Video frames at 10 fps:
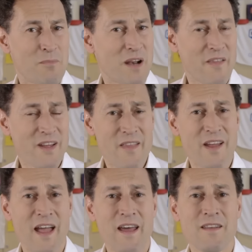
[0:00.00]
But on the
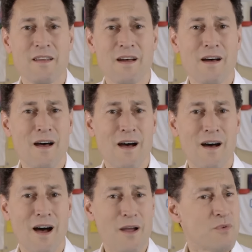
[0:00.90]
other hand, uh,
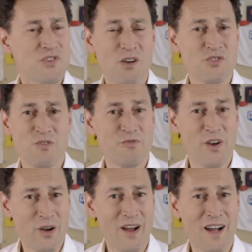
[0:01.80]
I was also
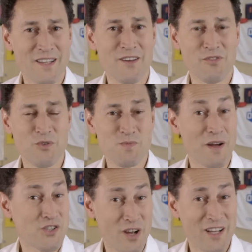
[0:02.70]
very highly influenced
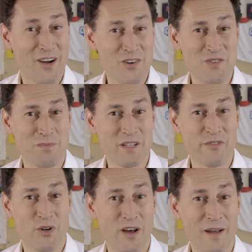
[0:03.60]
by Johnny Carson,
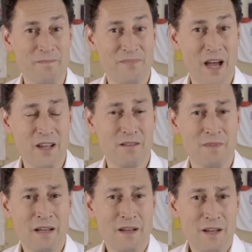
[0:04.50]
believe it or not. I
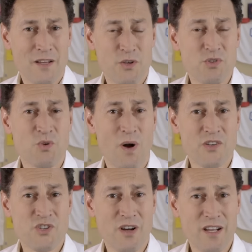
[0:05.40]
used to
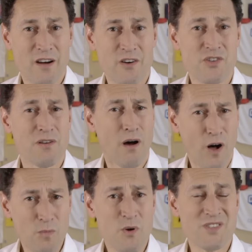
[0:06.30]
watch Johnny Carson
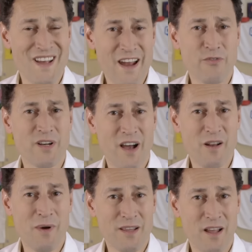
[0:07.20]
almost every
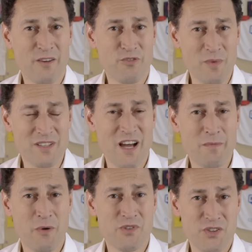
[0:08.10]
night of my life from the
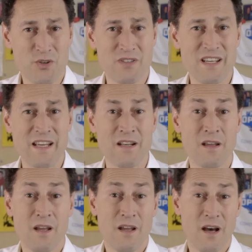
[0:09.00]
time I was 13
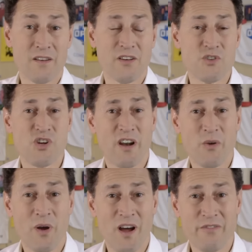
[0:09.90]
until
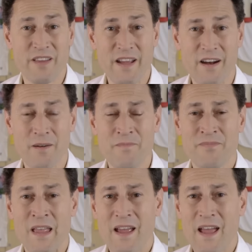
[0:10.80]
Johnny went off the air.
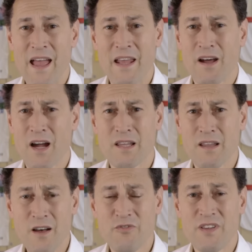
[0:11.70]
And I
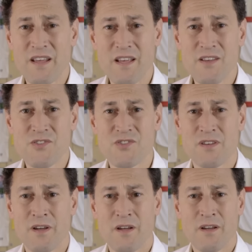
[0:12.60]
loved his
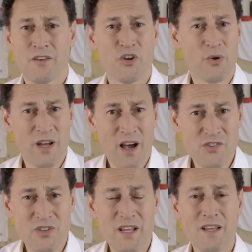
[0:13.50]

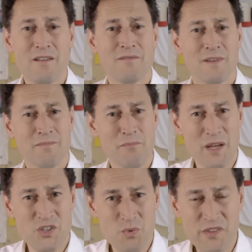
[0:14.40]
curiosity
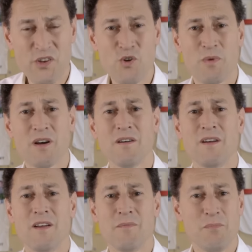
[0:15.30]
mixed with humor
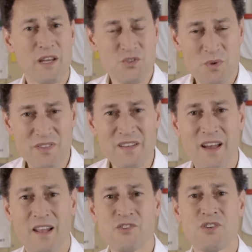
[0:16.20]
mixed with
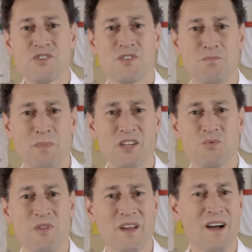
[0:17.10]
intelligence,
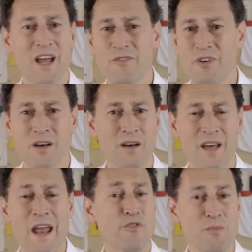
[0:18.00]
mixed with a kind of a,
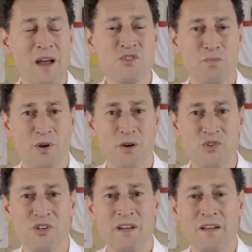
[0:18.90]
an everyman's
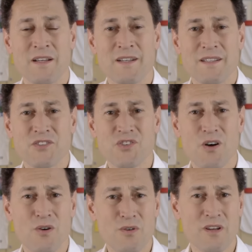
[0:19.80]
approach.
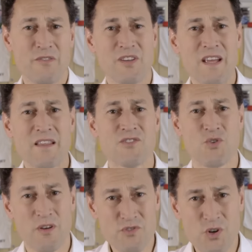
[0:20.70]
So if you take the
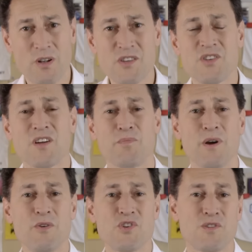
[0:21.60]
sort of journalistic
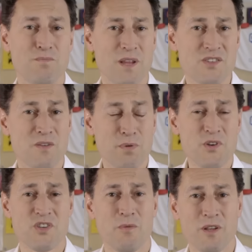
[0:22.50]
approach plus the
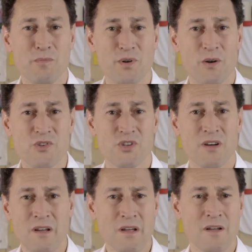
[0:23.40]
personable approach,
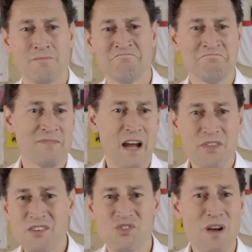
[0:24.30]
I
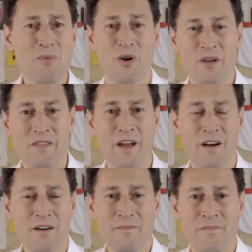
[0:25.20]
think somewhere in
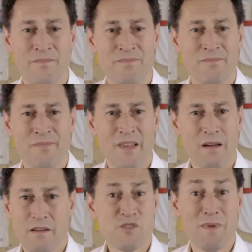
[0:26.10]
there
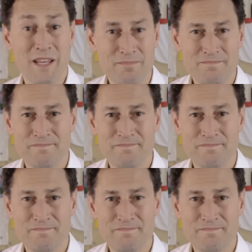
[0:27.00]
is me.